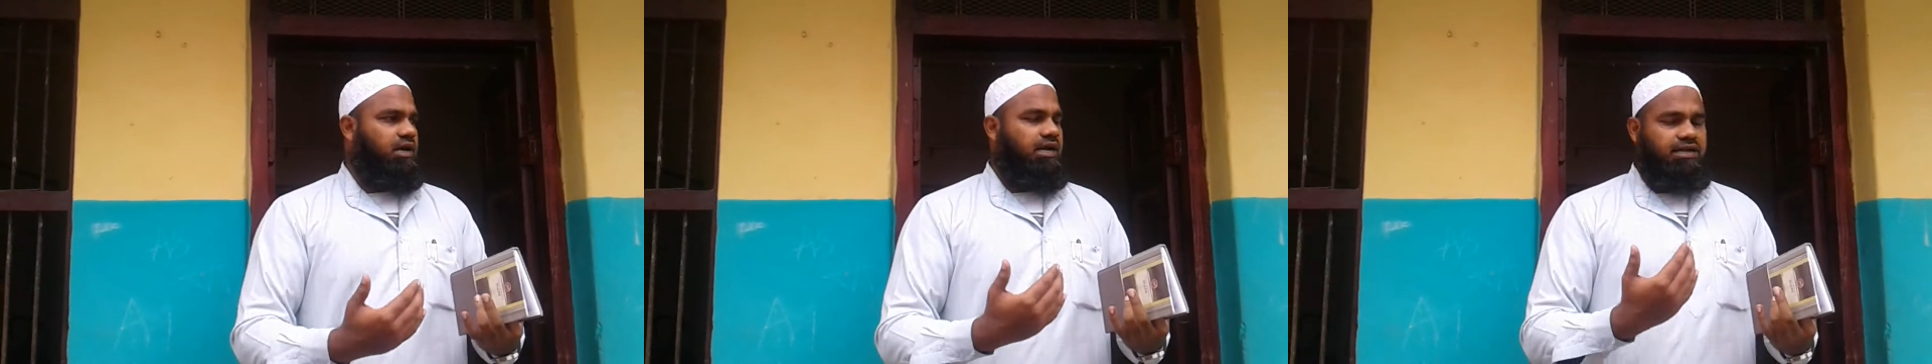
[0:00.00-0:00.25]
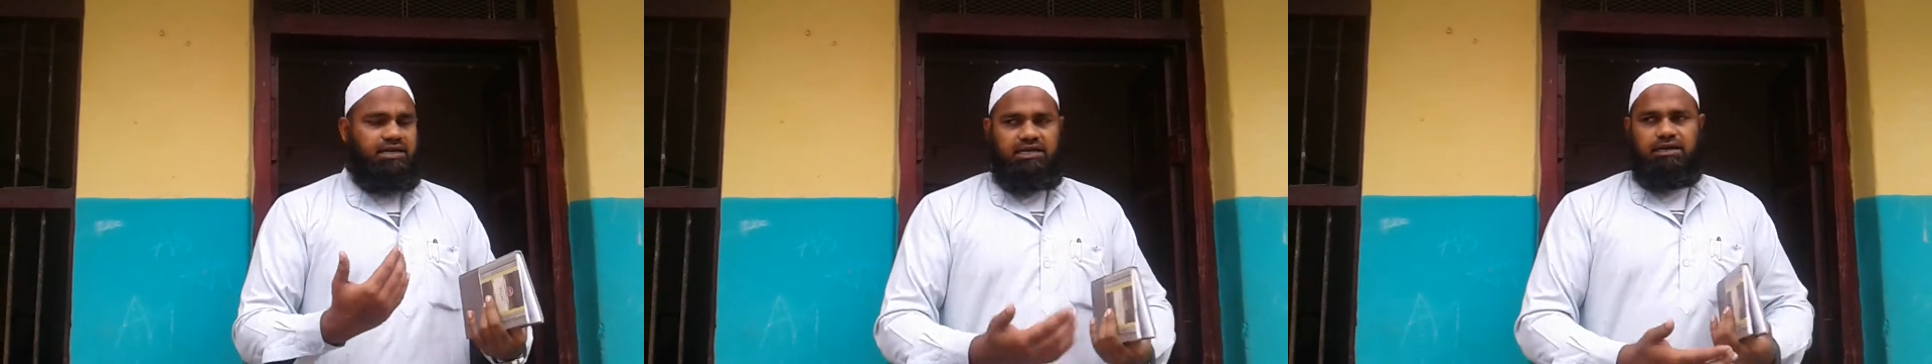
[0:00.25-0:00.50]

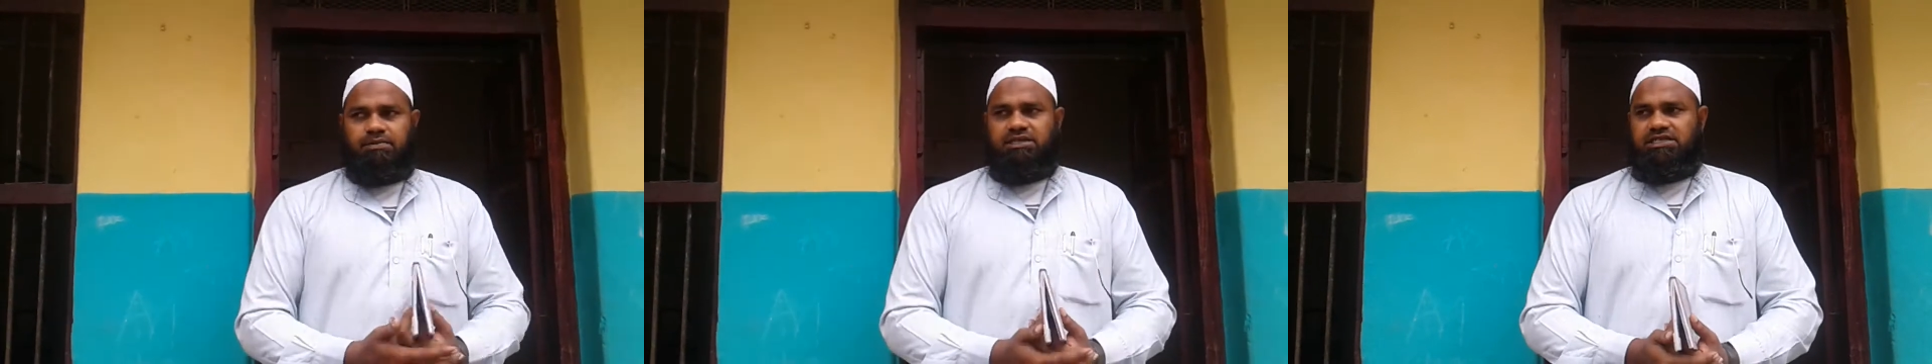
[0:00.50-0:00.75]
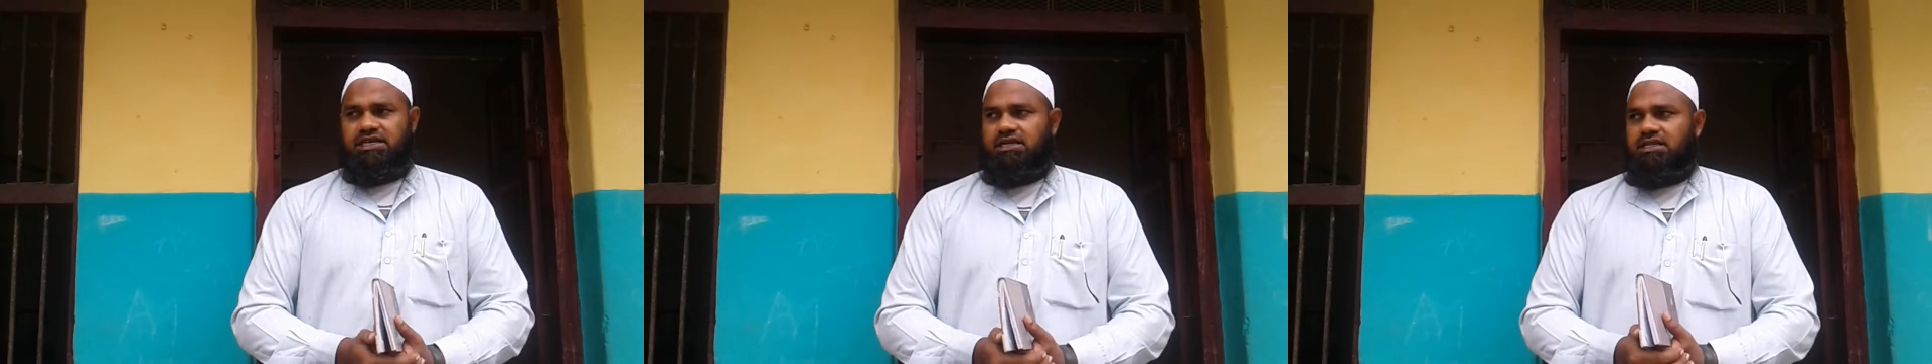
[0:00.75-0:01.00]
I really
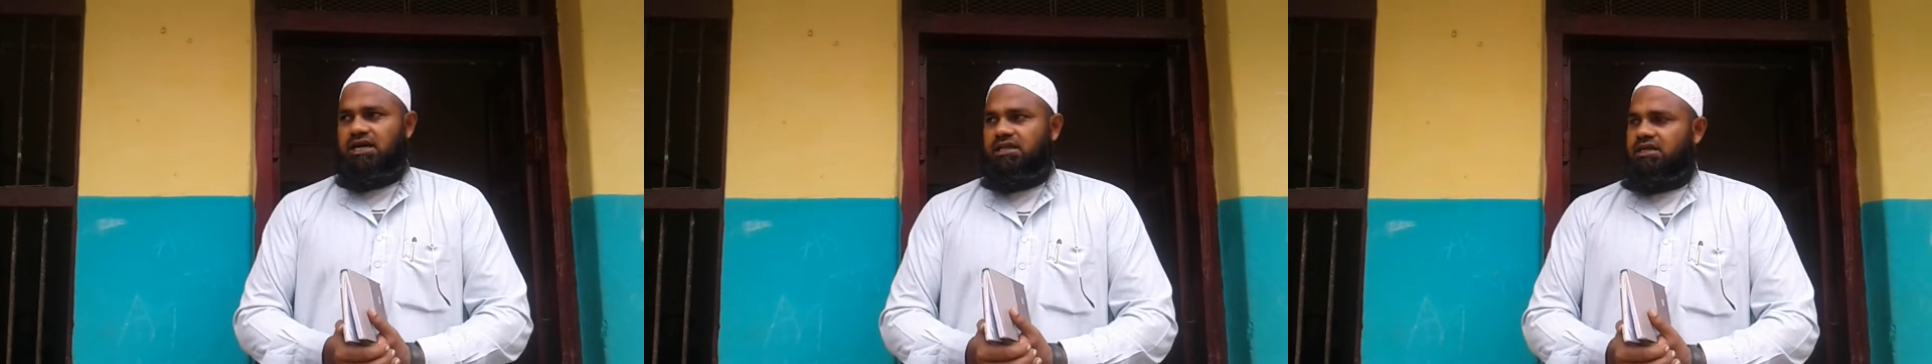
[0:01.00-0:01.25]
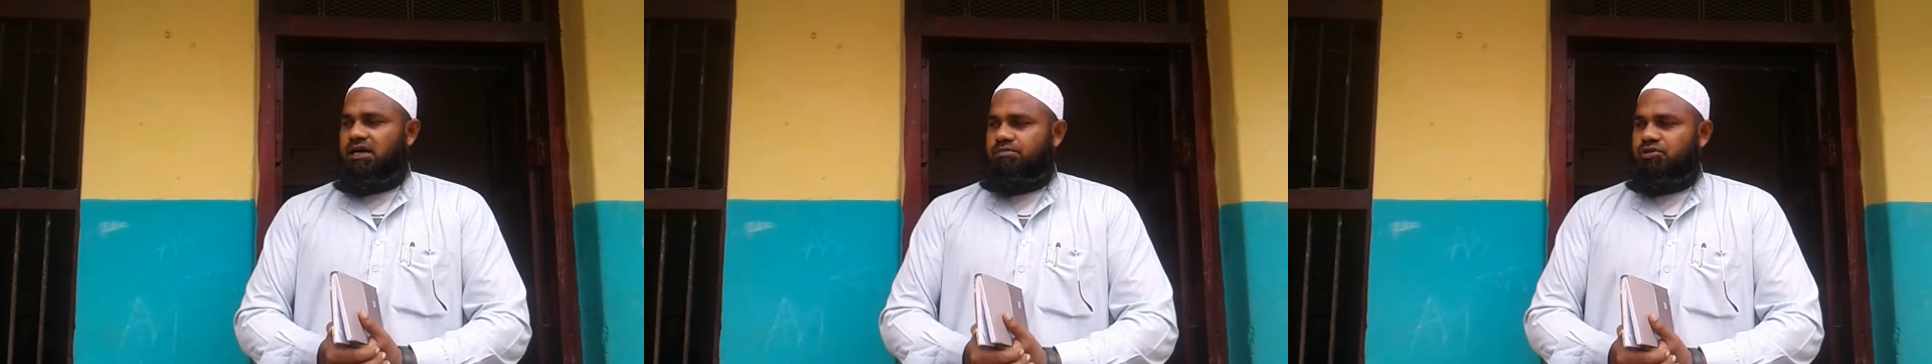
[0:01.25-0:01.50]
appreciate
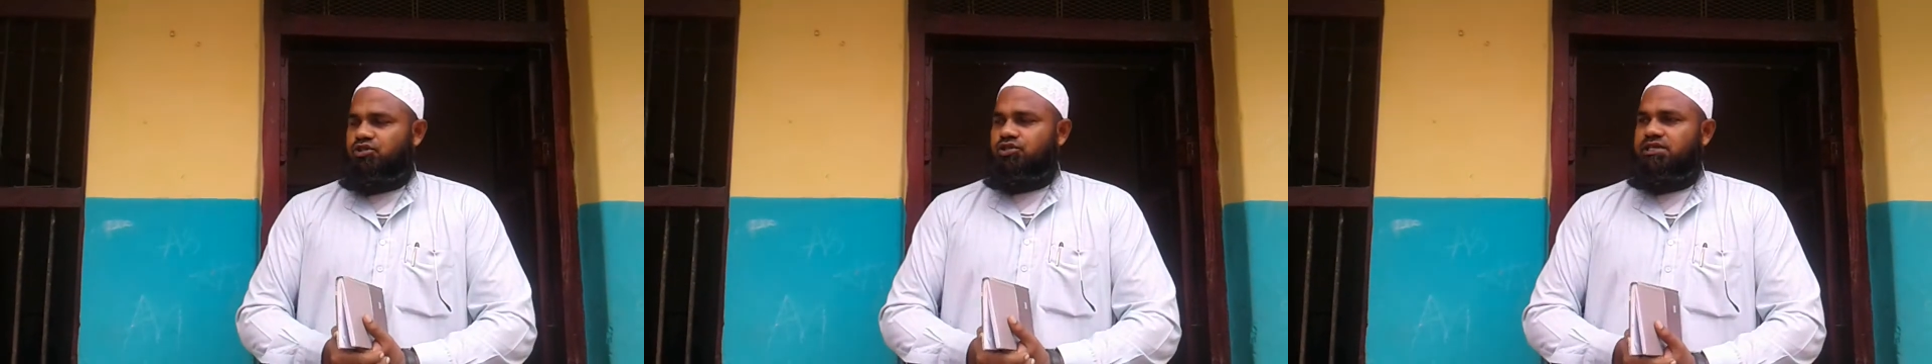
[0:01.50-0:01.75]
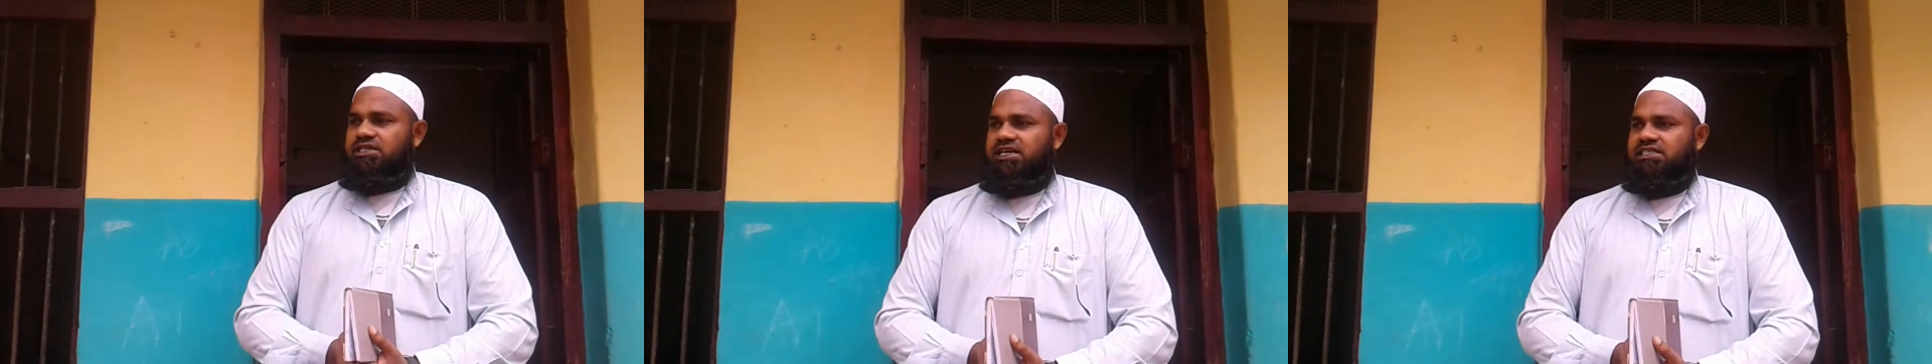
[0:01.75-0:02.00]
that the
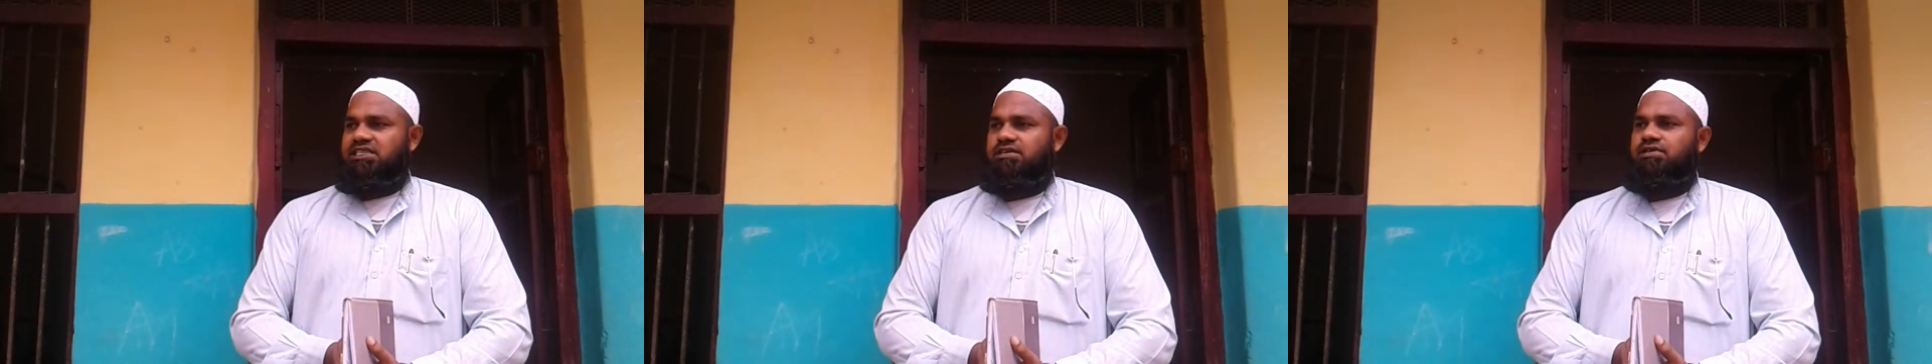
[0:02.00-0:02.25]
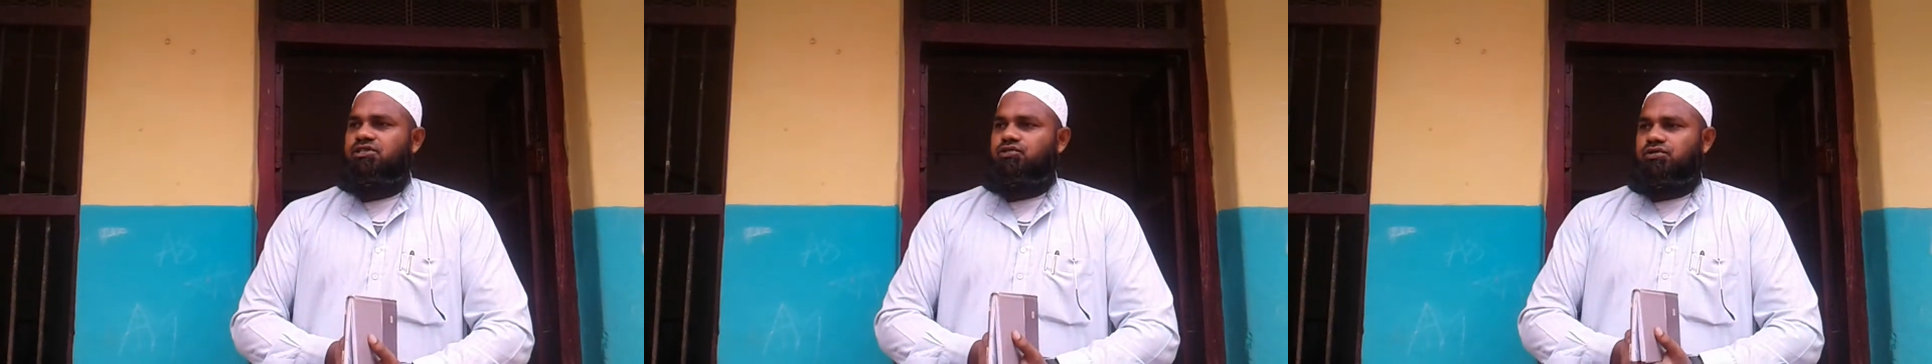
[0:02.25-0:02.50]
opportunity has
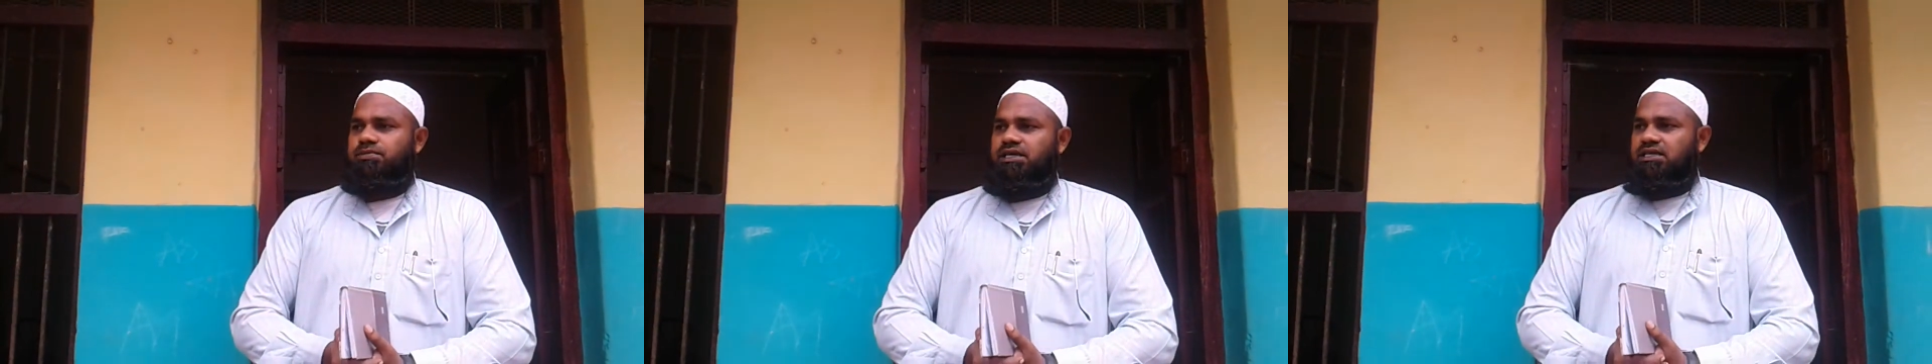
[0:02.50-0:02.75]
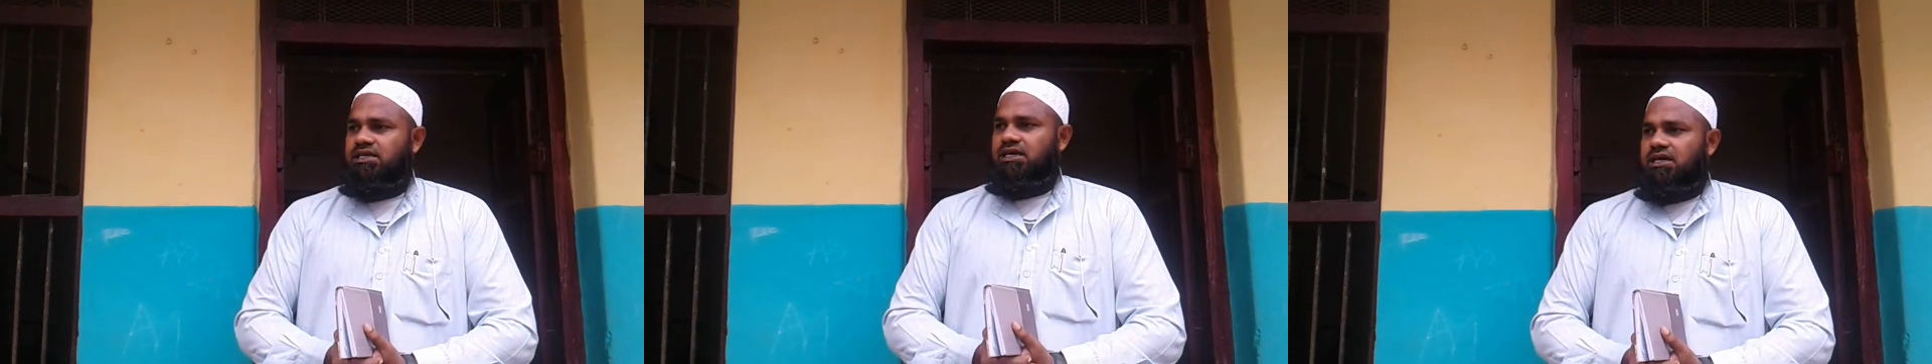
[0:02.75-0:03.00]
given to me,
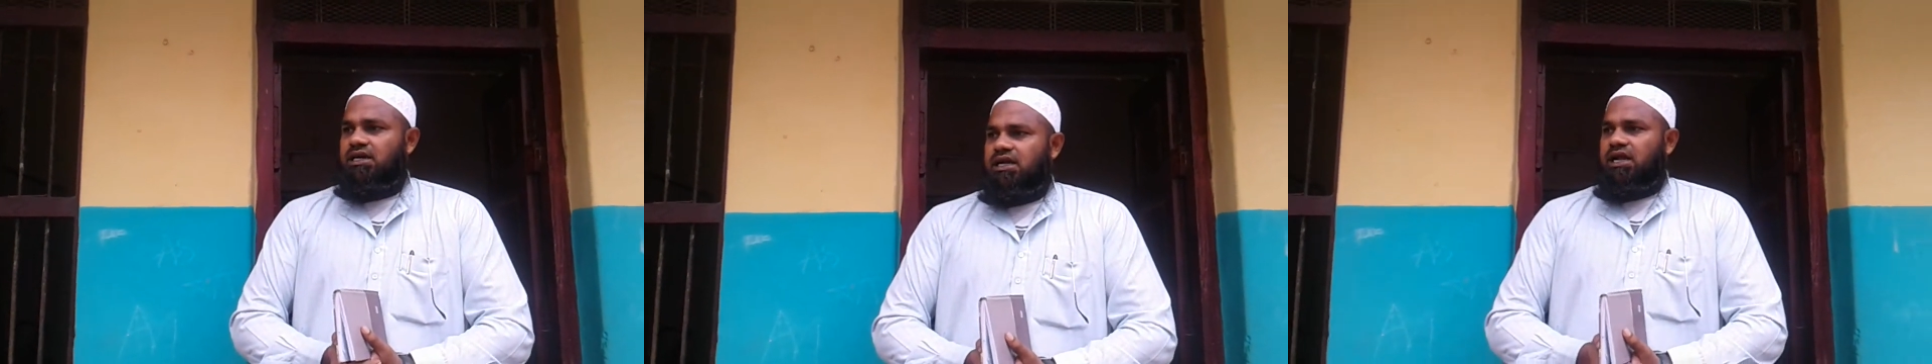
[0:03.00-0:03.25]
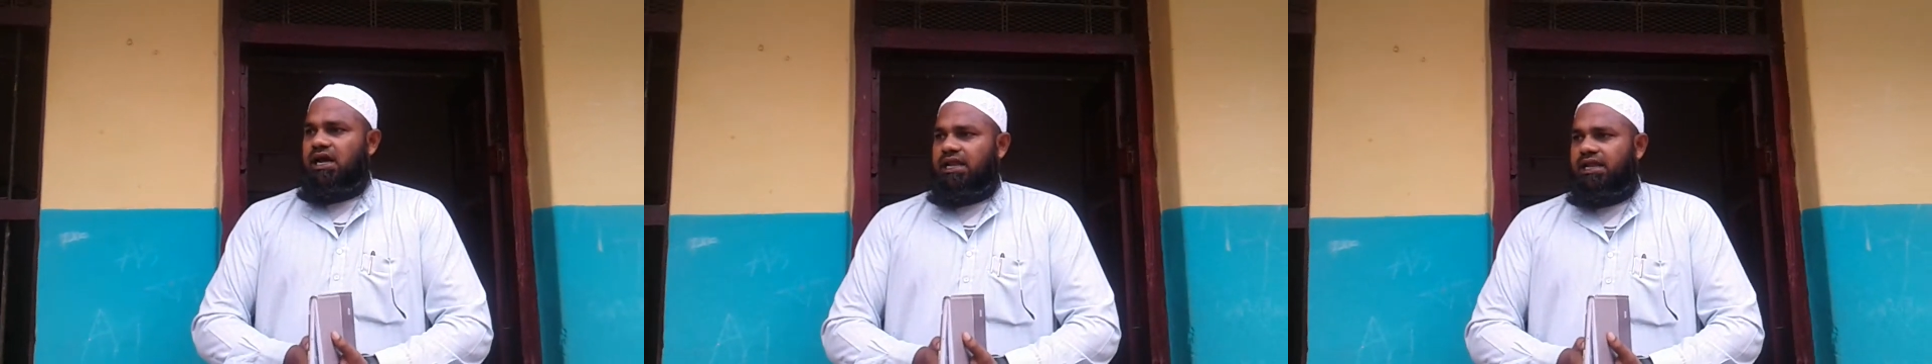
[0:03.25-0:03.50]

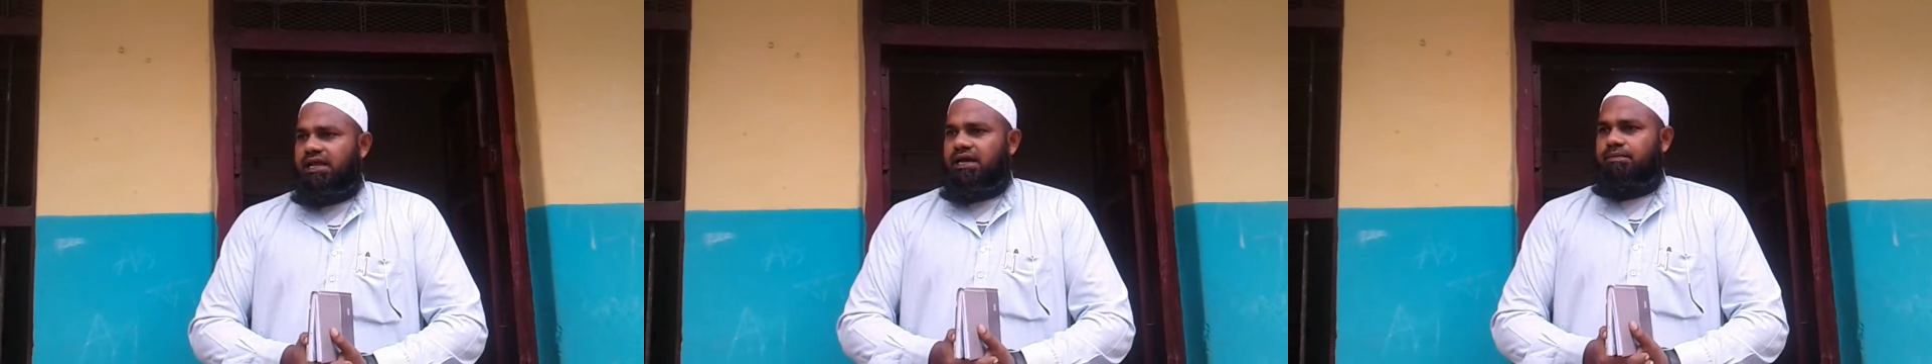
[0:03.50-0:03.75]
and